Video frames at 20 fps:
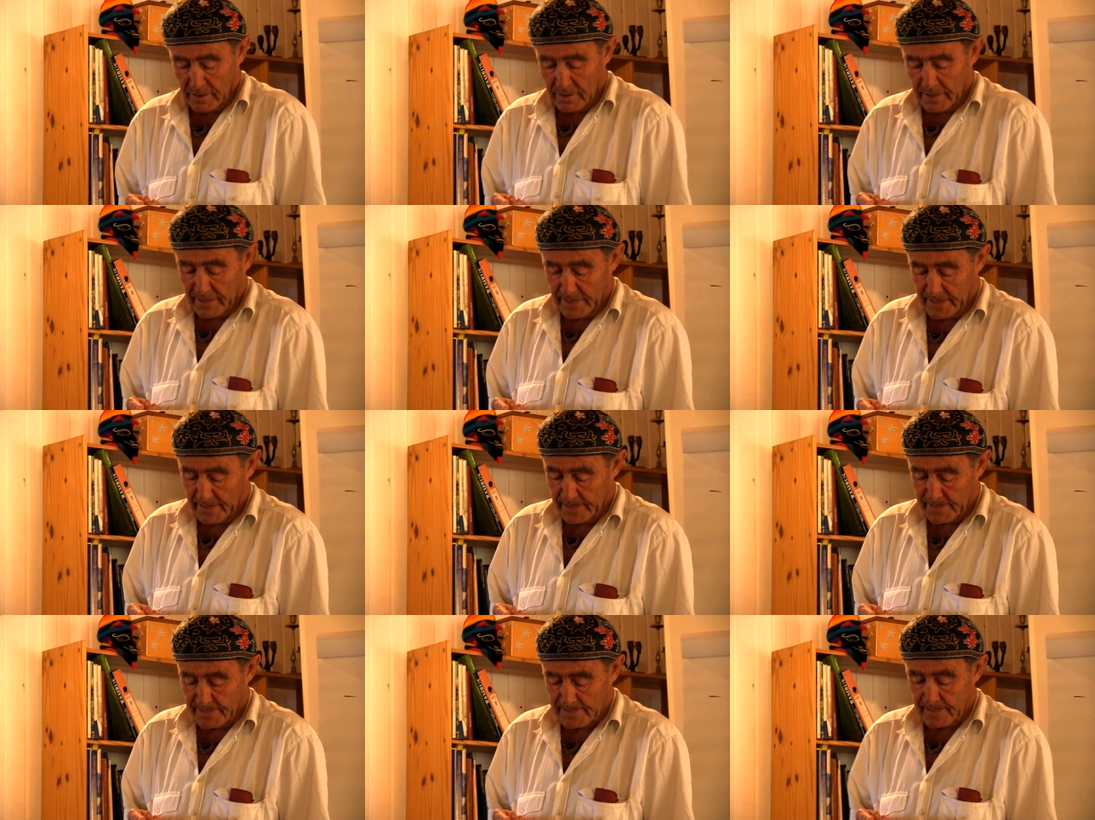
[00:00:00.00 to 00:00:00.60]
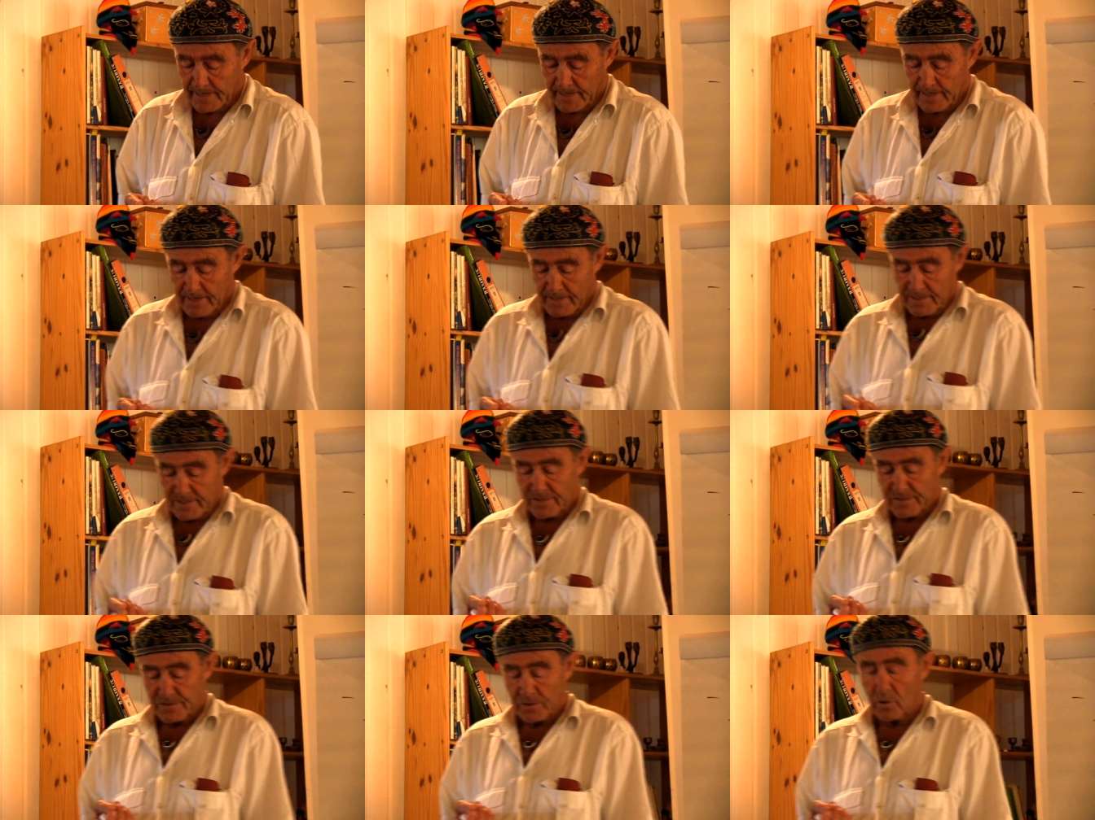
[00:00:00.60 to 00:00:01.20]
is
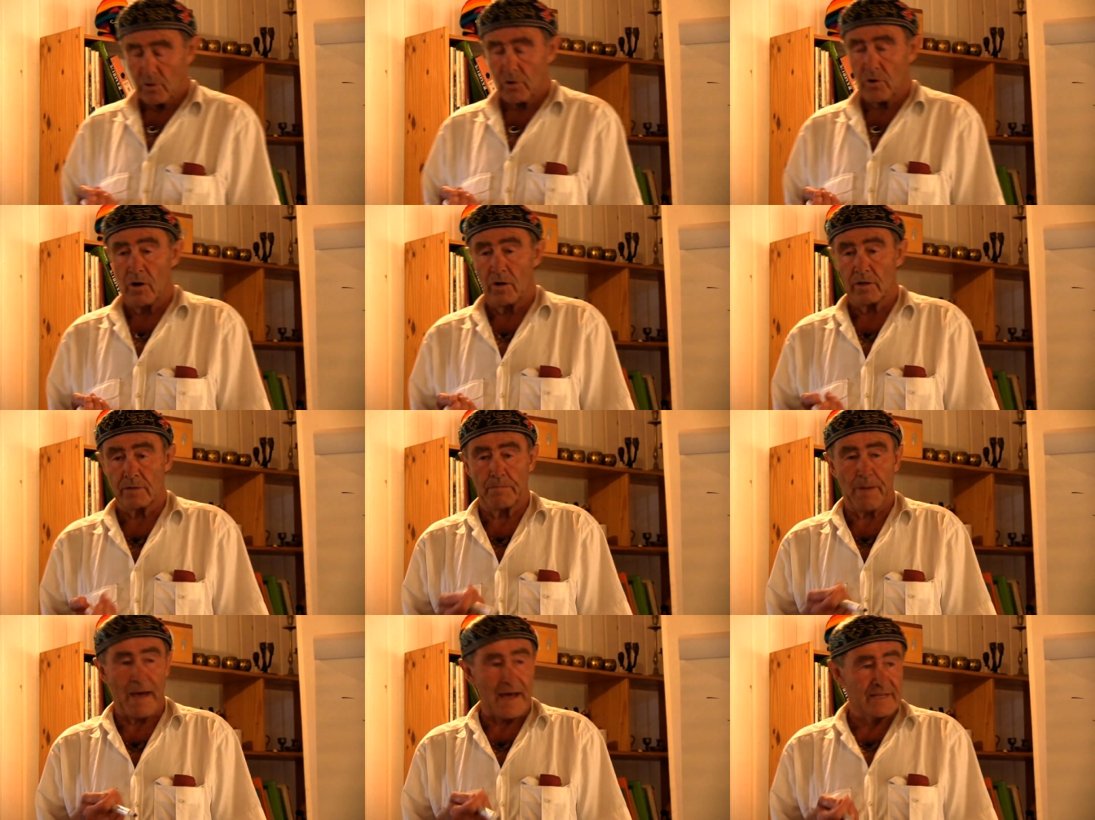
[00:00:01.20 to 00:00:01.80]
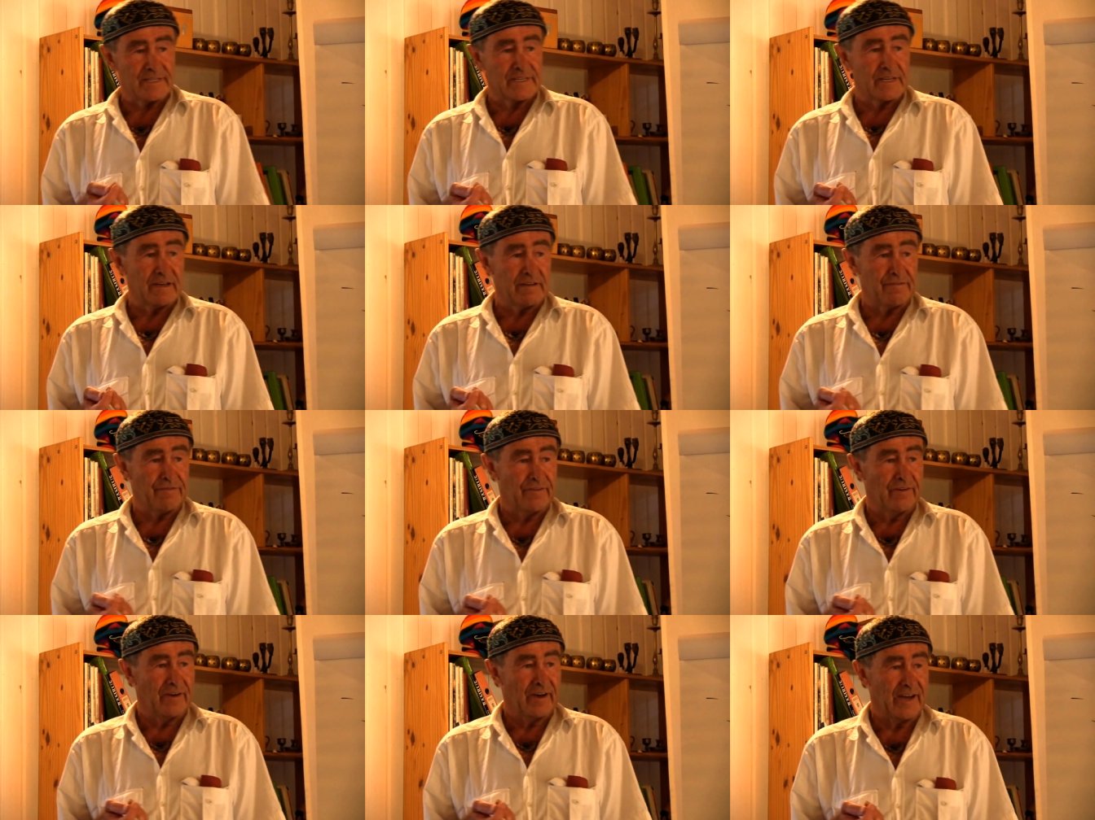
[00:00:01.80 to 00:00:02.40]
the so-called
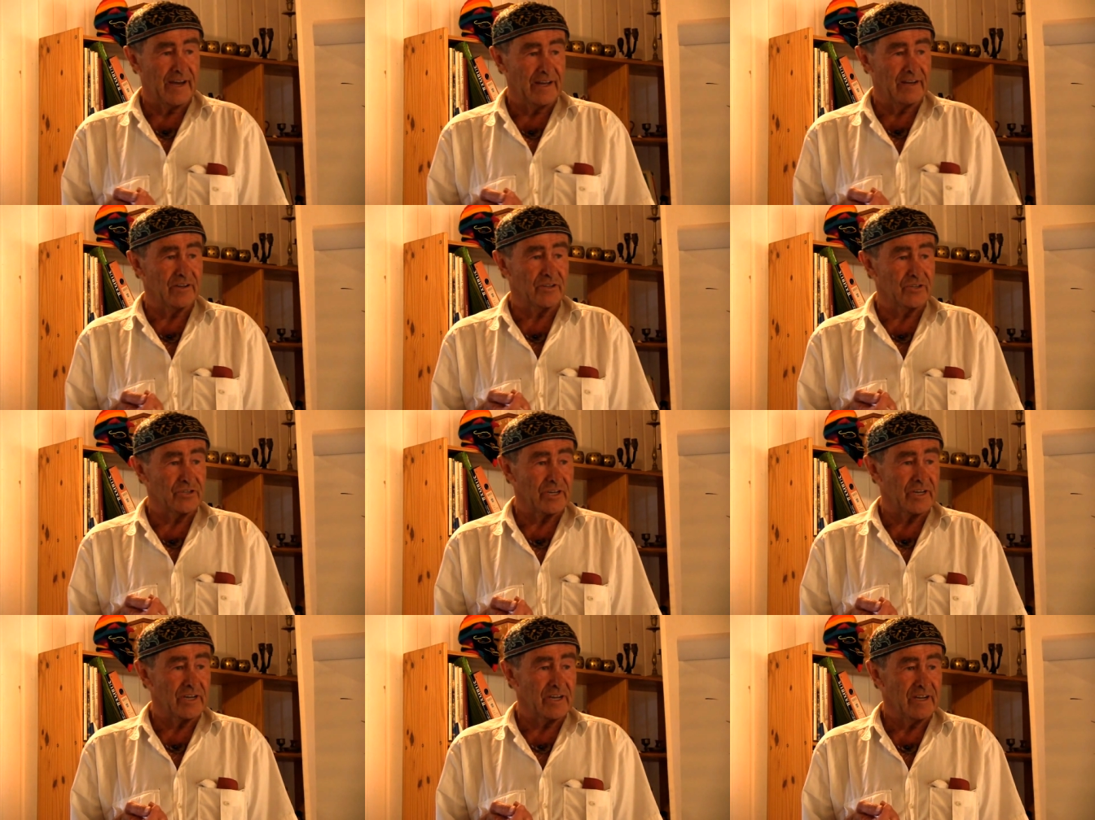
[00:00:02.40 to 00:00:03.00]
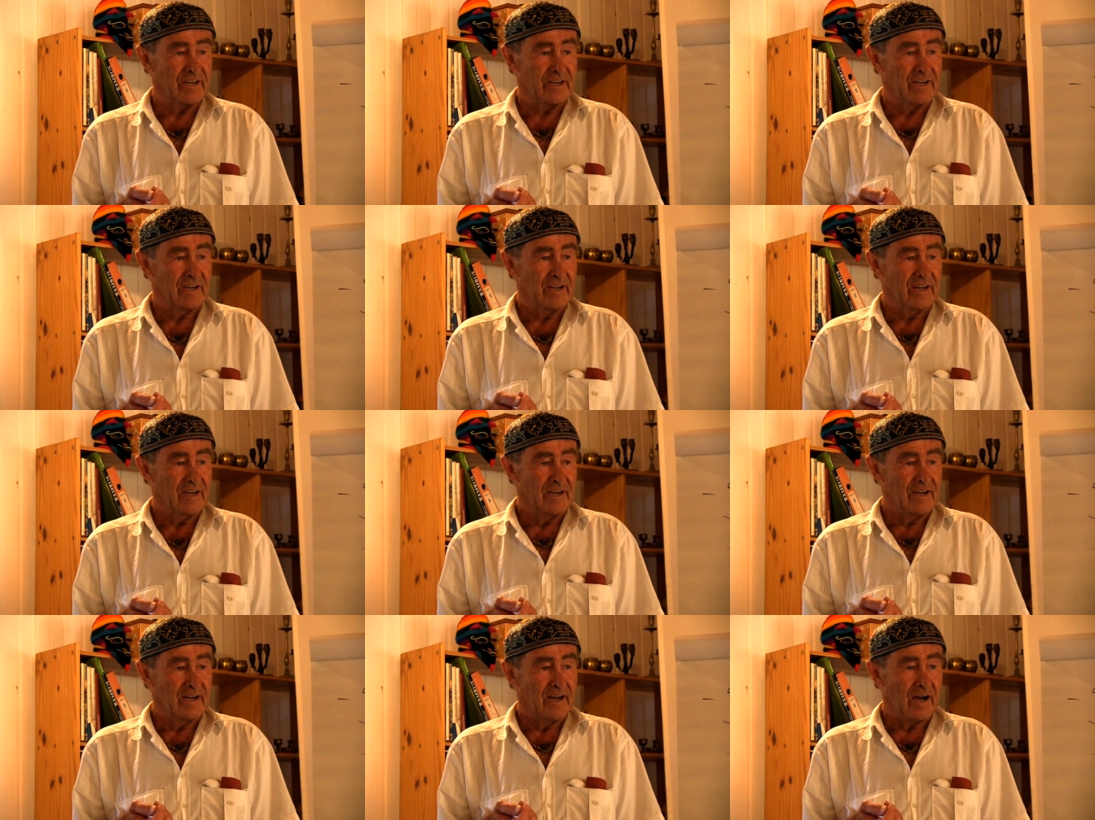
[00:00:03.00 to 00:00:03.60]
passive energy
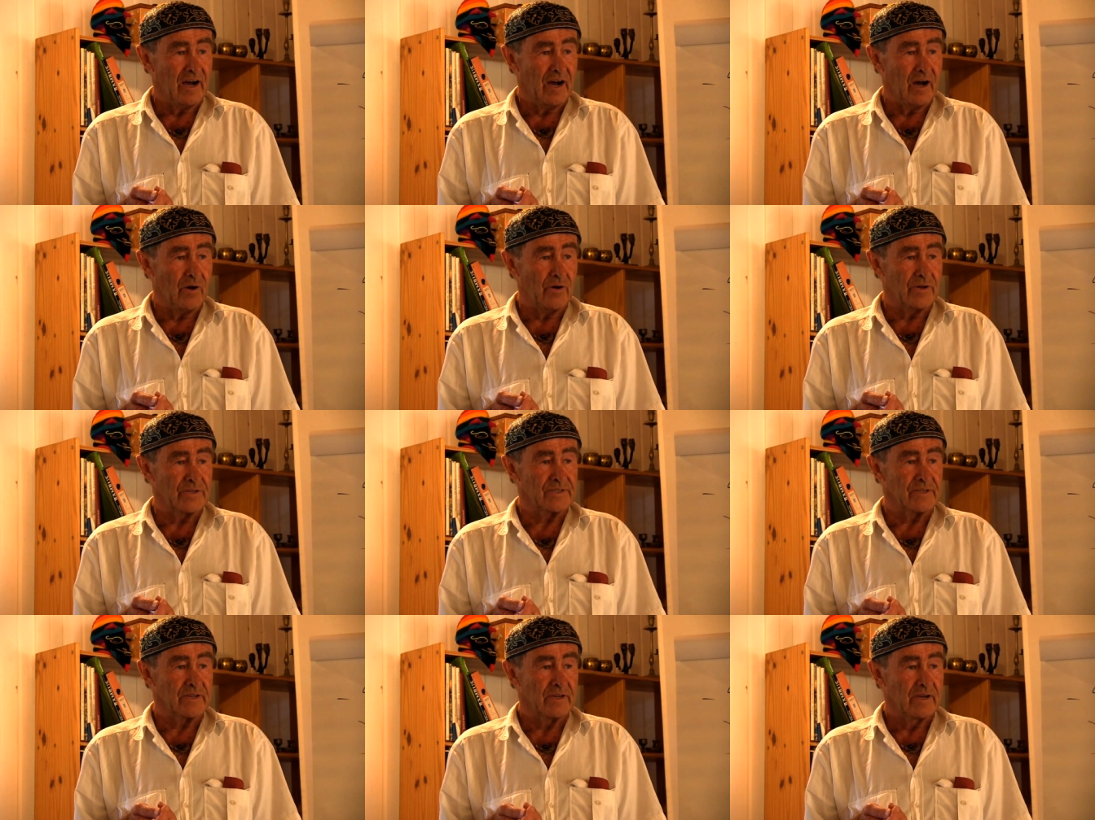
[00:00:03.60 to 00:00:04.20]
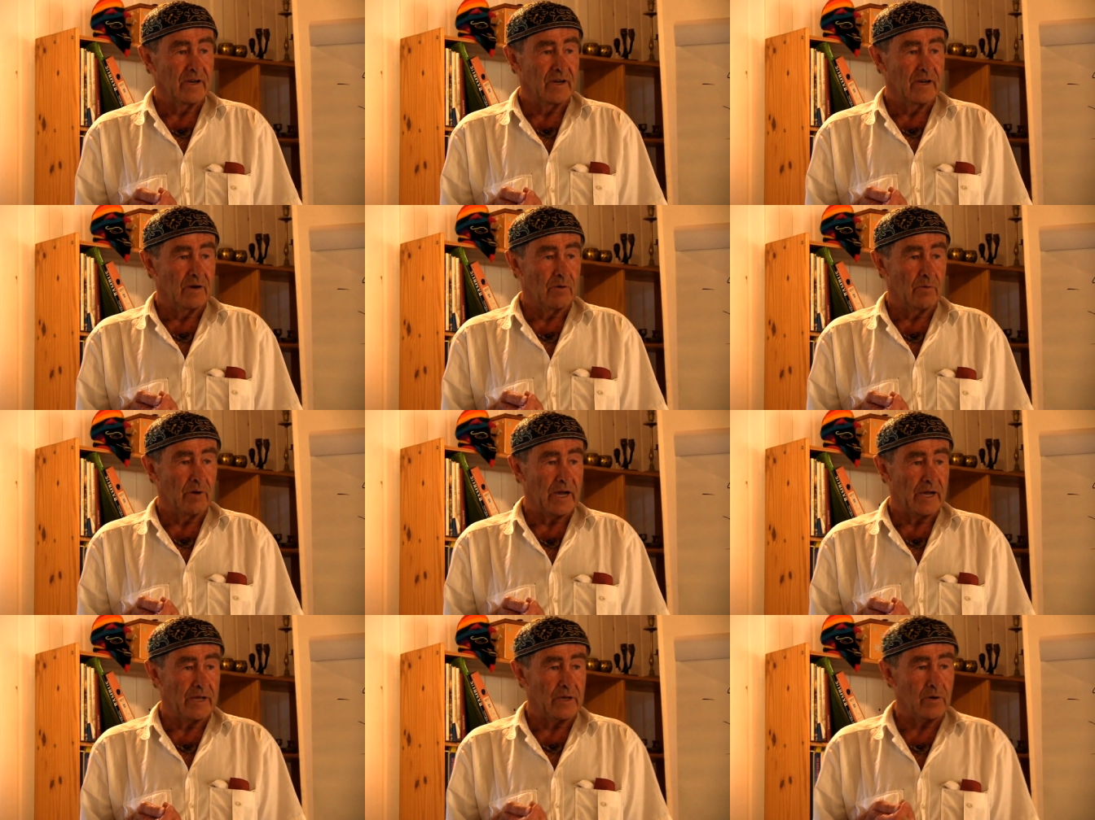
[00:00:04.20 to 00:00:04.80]
house,
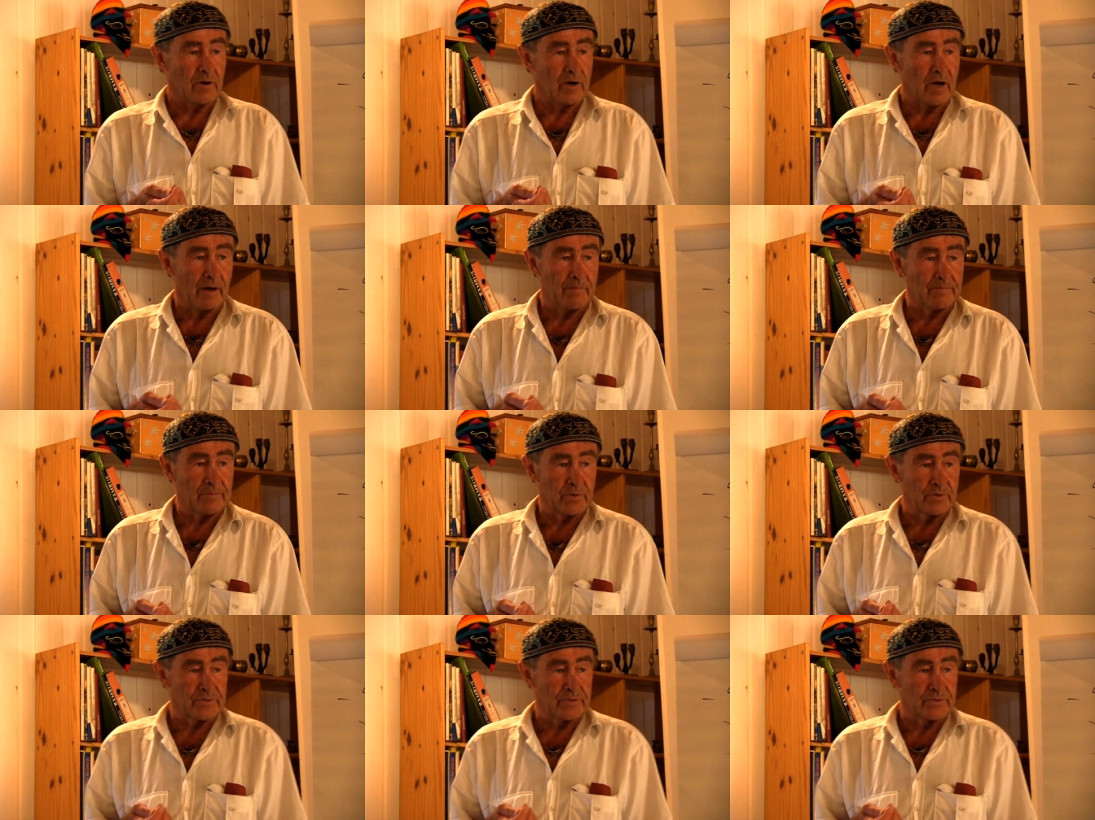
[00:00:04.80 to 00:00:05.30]
where you come